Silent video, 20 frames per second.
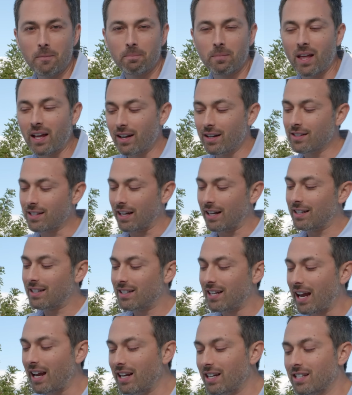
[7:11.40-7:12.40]
That is, it
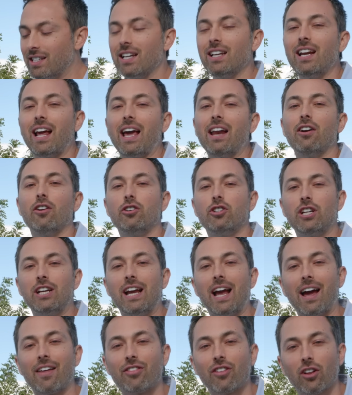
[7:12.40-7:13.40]
takes in
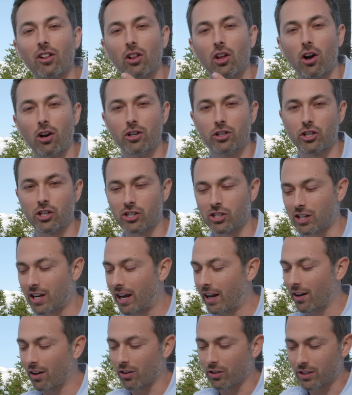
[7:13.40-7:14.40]
energy at the largest
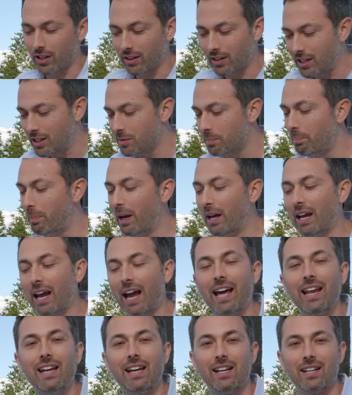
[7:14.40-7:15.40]
scales, at these big
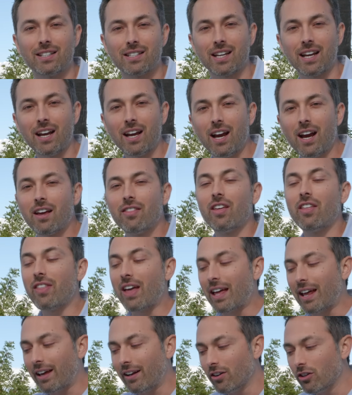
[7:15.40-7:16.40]
eddies, and then
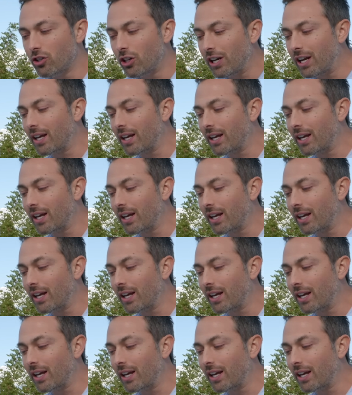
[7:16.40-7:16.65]
that energy